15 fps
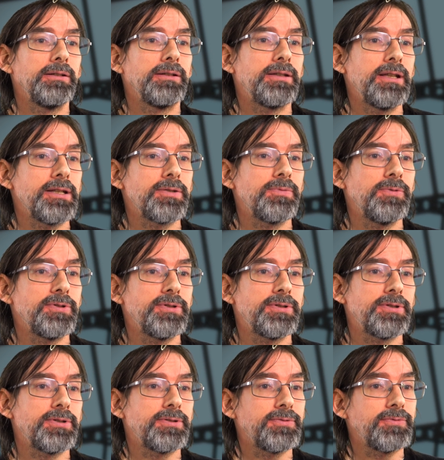This
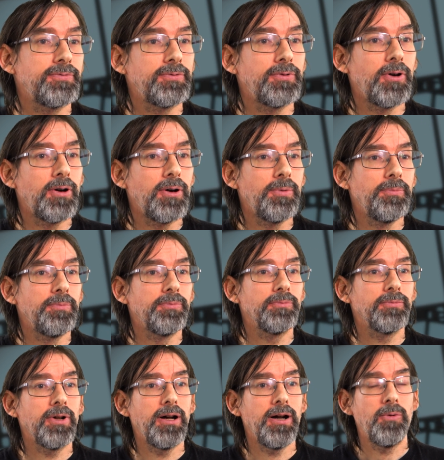was from
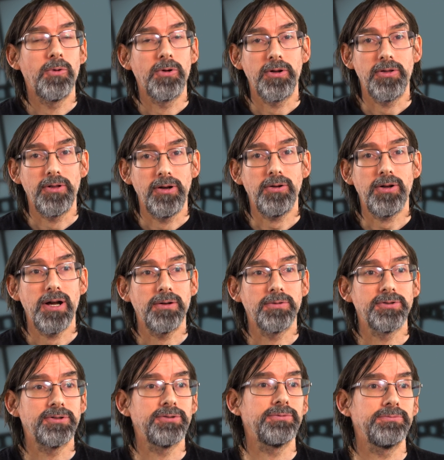one of the
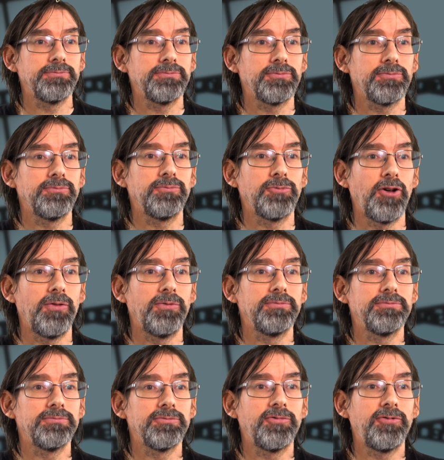lookouts, not
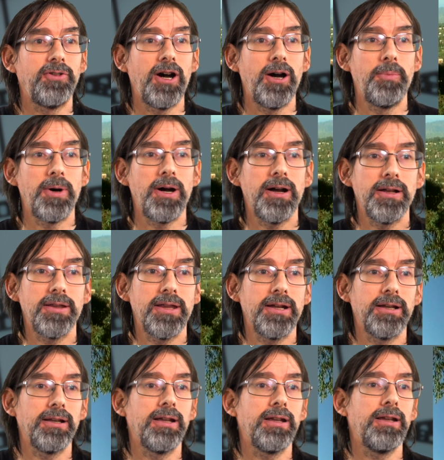far by. They
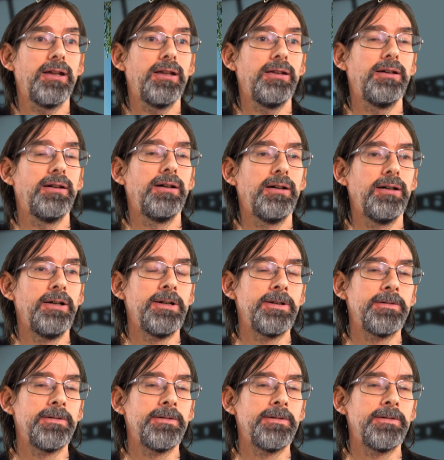had like a